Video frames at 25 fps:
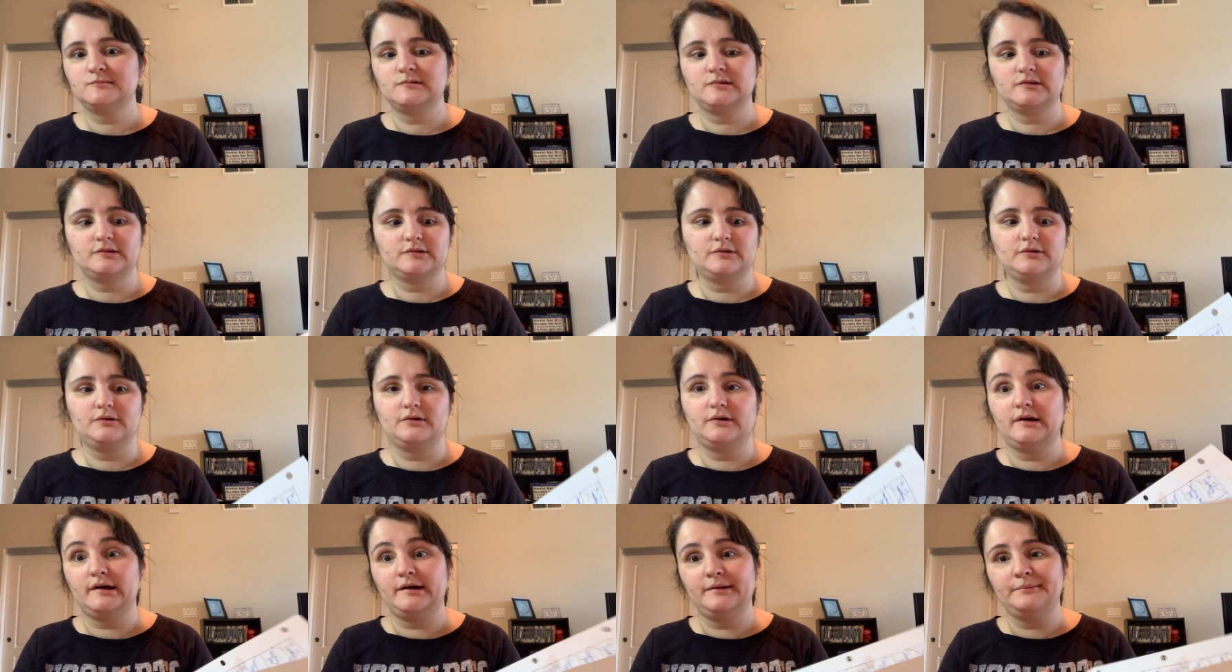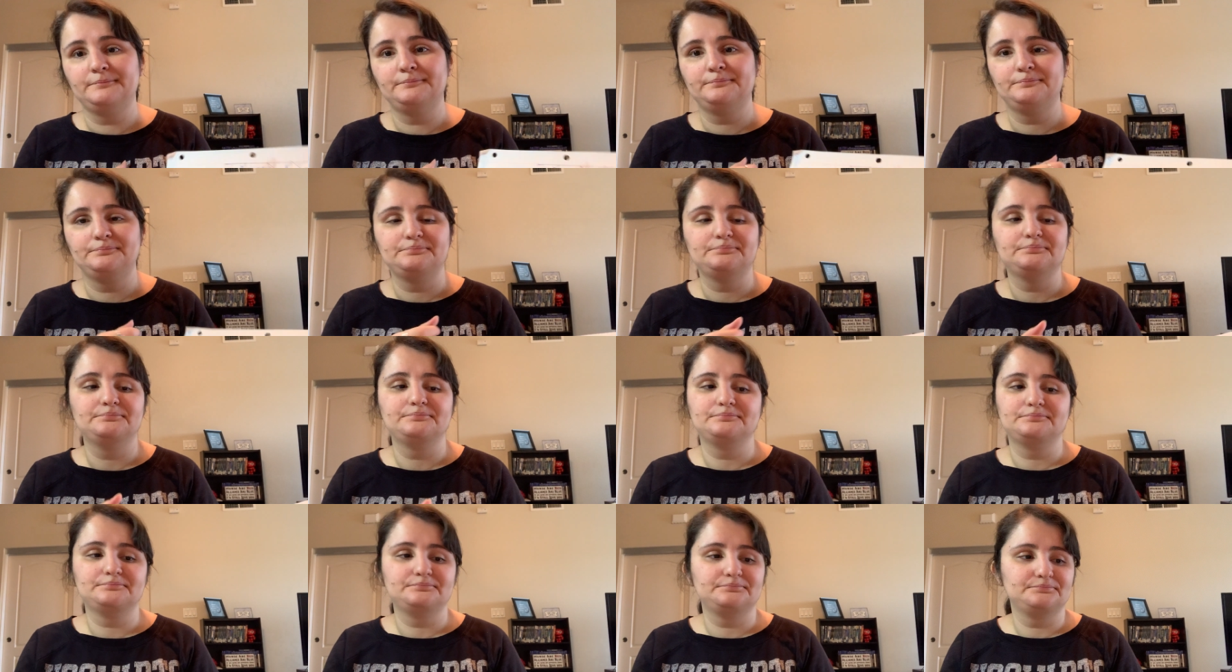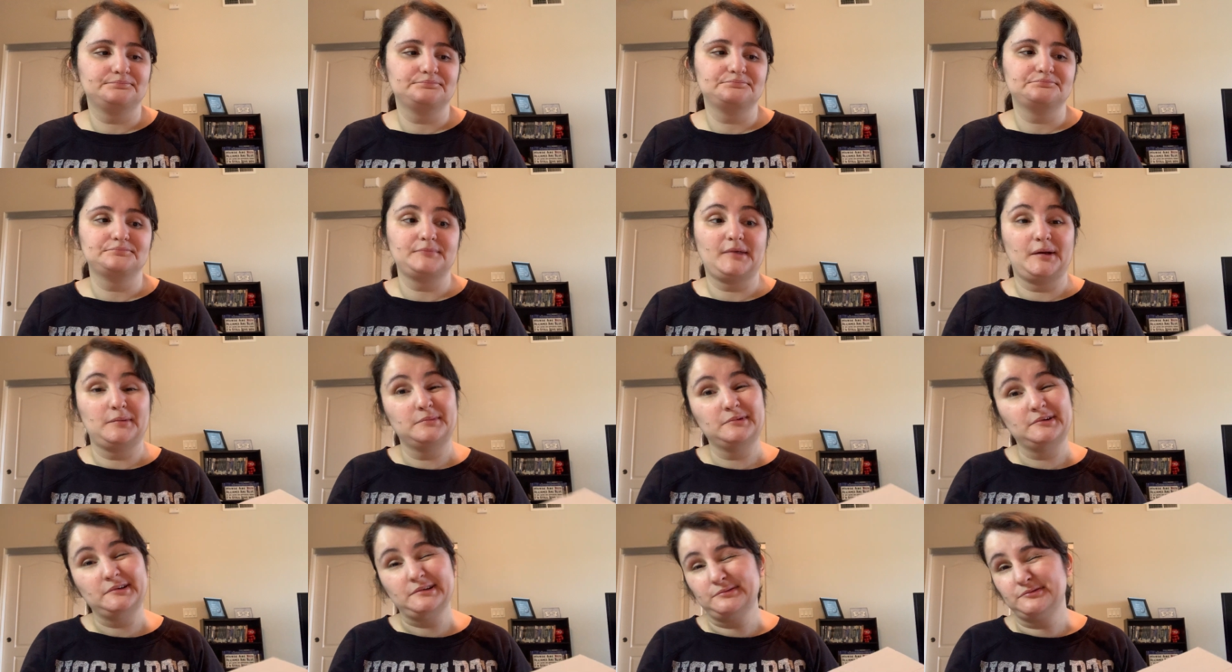So I'm,
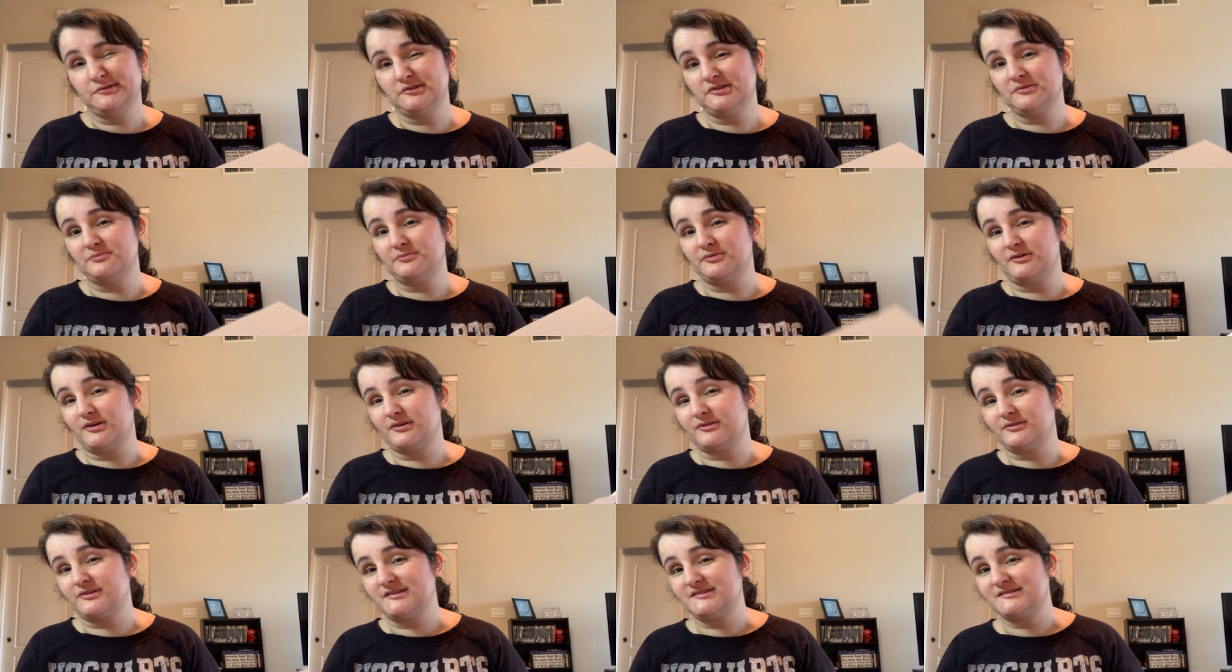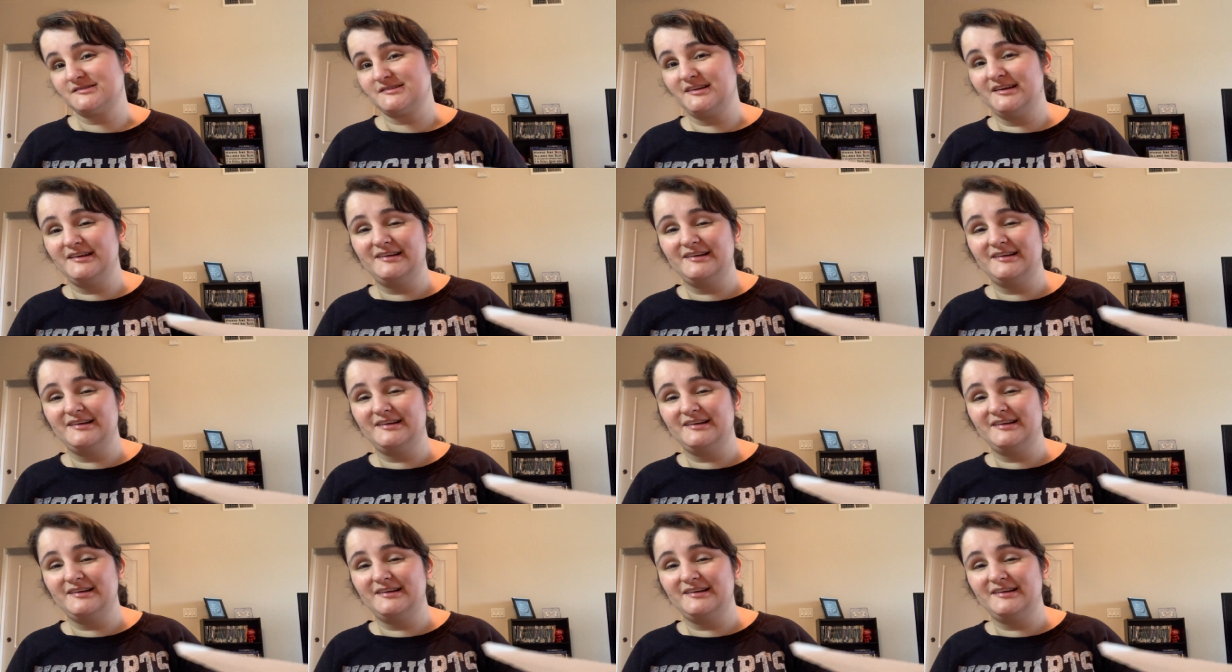I'm good with the progress.